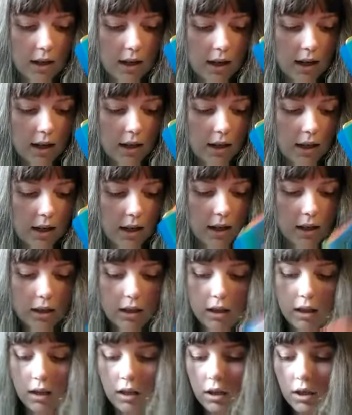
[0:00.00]
And then
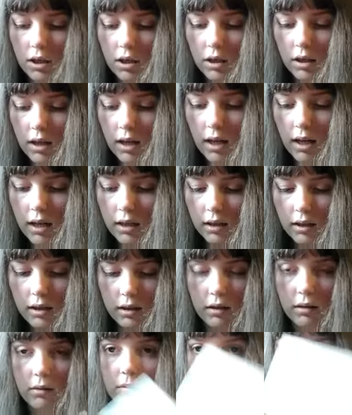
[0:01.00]
it just has
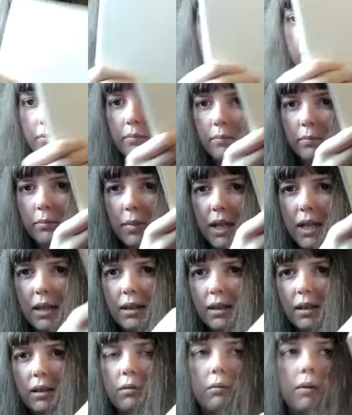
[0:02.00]
some
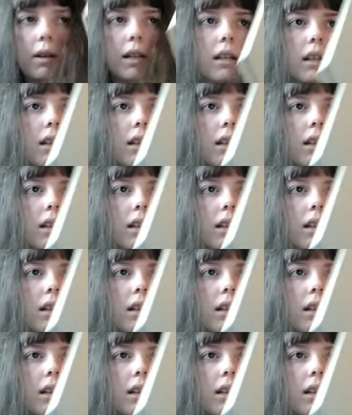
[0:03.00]
basic white